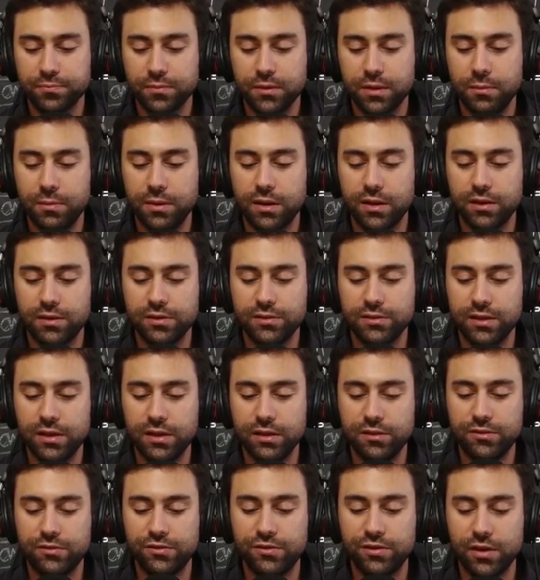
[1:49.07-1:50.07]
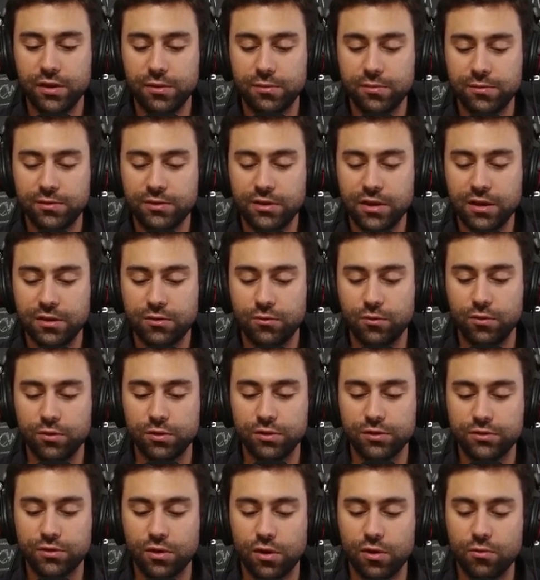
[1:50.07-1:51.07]
Because each subject
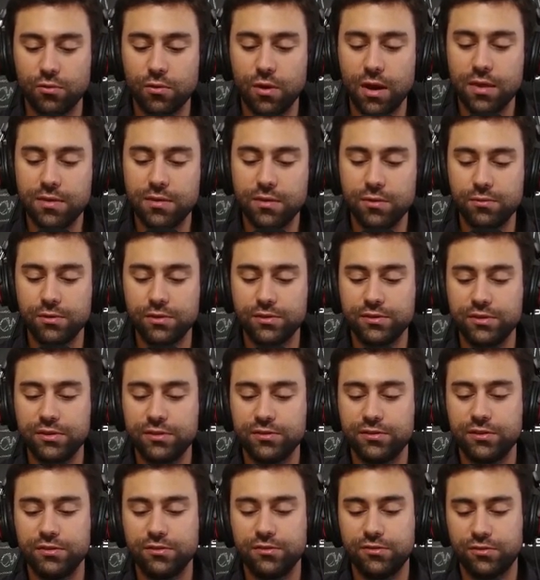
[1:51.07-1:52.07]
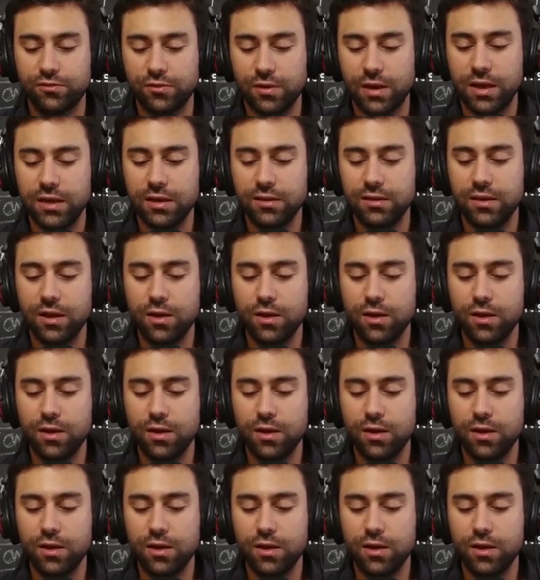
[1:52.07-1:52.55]
was already resistance trained,